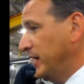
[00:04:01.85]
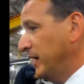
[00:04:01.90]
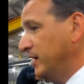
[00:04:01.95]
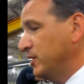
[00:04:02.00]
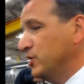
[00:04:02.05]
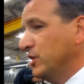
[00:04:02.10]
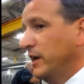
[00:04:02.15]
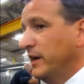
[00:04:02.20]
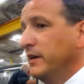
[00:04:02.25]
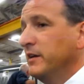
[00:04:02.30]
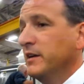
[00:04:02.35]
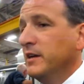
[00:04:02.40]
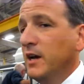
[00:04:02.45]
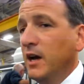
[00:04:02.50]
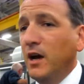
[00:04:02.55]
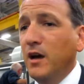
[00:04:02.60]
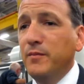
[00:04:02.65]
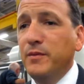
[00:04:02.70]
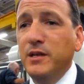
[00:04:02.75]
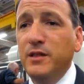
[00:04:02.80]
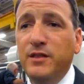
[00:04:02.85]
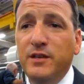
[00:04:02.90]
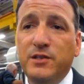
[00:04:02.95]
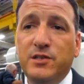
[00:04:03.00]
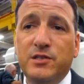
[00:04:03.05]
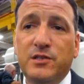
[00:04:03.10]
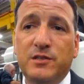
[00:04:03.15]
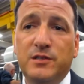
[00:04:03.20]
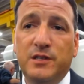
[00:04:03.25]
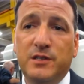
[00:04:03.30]
Hey, Jay, I mean,
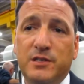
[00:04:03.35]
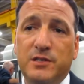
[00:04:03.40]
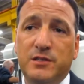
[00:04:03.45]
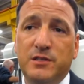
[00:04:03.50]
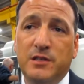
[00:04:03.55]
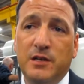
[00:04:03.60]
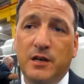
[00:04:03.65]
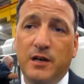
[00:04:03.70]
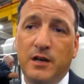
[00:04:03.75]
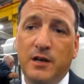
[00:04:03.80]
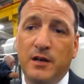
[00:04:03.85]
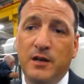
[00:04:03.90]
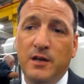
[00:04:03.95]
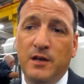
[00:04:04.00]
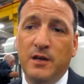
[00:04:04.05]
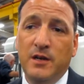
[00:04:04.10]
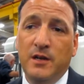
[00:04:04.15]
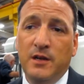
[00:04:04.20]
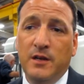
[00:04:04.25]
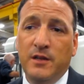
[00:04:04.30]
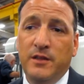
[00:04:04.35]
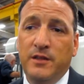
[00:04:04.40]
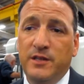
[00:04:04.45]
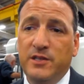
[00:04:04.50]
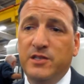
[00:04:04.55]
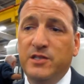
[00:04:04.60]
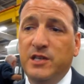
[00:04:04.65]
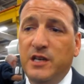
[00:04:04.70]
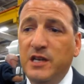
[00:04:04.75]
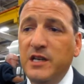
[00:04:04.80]
this
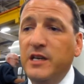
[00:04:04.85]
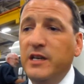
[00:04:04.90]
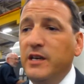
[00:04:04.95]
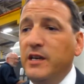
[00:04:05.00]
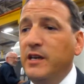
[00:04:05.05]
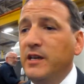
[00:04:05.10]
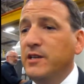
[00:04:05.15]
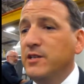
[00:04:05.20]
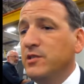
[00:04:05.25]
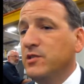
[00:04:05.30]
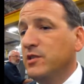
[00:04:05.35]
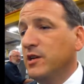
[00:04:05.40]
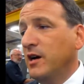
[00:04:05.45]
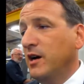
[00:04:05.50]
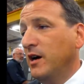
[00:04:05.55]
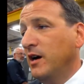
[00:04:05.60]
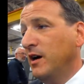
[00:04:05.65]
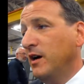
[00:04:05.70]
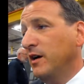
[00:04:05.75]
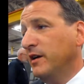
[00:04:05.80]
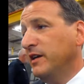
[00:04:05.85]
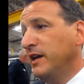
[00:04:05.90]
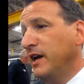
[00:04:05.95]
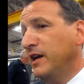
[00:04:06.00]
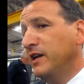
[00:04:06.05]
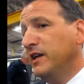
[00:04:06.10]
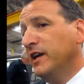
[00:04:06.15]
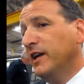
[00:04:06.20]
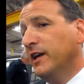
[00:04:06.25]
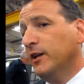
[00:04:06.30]
city is
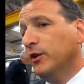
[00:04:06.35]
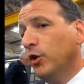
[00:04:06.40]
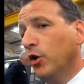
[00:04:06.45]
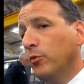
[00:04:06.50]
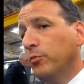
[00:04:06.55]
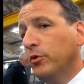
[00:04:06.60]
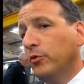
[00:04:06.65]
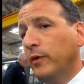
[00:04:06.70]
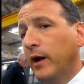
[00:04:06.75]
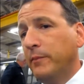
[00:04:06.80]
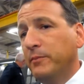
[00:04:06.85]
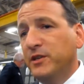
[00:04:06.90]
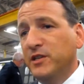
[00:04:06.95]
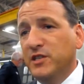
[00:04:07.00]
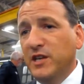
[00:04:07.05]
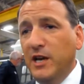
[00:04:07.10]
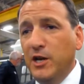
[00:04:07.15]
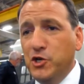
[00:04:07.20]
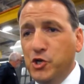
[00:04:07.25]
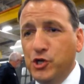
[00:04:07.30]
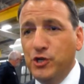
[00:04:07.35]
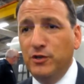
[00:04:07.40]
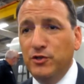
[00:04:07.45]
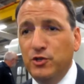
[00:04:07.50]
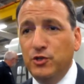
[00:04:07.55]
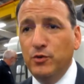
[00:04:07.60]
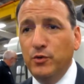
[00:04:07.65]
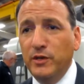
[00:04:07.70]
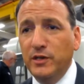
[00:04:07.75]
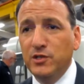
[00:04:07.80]
gaining a global reputation as
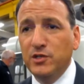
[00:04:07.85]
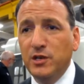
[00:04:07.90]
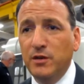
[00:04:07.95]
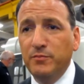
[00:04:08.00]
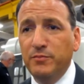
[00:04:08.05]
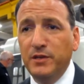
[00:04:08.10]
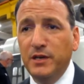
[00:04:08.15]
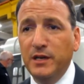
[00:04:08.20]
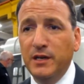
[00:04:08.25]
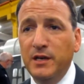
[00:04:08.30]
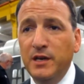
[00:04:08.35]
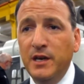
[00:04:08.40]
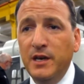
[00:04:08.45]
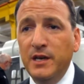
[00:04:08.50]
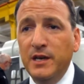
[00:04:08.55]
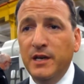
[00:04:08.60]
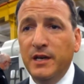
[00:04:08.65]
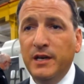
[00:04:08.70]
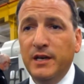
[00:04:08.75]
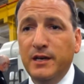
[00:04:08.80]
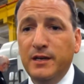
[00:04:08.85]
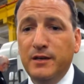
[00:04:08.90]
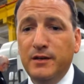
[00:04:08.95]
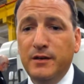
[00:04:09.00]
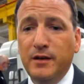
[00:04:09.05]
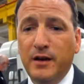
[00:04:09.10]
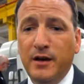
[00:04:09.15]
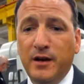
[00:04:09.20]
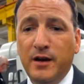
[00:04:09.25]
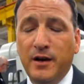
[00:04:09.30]
doing something in
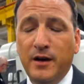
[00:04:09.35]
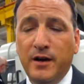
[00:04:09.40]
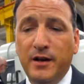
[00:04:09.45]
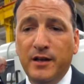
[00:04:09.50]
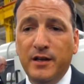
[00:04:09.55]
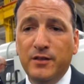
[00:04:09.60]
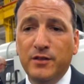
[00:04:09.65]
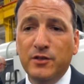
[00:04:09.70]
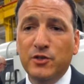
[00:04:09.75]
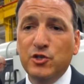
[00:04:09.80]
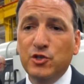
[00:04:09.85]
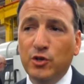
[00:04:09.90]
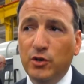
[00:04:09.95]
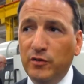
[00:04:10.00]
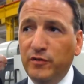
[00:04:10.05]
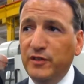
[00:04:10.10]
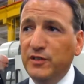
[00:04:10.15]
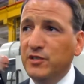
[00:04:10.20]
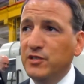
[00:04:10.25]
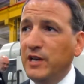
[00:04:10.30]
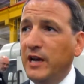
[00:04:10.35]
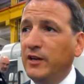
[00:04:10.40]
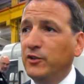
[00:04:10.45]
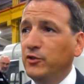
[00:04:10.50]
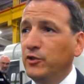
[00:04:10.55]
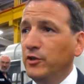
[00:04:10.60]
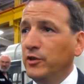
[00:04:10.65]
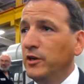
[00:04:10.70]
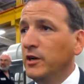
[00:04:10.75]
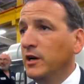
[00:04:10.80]
the service
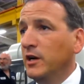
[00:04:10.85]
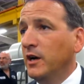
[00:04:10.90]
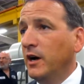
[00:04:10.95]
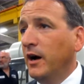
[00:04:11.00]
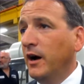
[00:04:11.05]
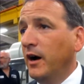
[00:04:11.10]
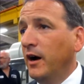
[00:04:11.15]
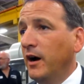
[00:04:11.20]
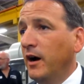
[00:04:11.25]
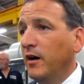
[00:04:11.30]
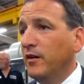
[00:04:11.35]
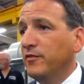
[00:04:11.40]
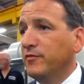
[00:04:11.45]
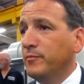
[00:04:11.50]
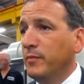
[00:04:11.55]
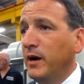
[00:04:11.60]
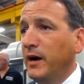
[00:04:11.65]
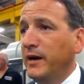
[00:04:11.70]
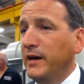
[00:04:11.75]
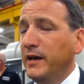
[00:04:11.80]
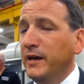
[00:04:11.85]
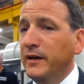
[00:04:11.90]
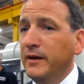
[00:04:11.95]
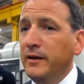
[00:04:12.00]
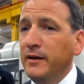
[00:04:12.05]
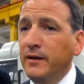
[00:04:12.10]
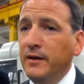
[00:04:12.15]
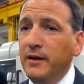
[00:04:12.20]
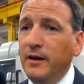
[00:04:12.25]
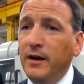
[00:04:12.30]
sector of mining
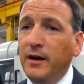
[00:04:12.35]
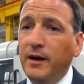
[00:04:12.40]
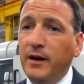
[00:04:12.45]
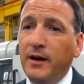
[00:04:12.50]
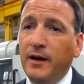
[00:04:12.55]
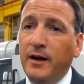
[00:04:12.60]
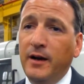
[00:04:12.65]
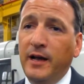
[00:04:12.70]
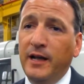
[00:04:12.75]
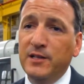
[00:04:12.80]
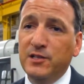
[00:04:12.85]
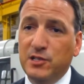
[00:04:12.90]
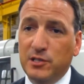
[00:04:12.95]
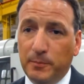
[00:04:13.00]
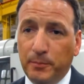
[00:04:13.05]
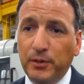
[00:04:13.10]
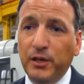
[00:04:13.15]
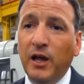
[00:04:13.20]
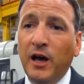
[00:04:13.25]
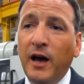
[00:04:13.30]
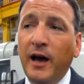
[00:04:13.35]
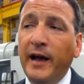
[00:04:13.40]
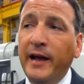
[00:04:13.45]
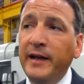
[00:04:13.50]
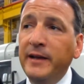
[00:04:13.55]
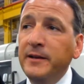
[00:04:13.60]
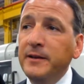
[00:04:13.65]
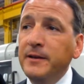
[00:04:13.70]
and supply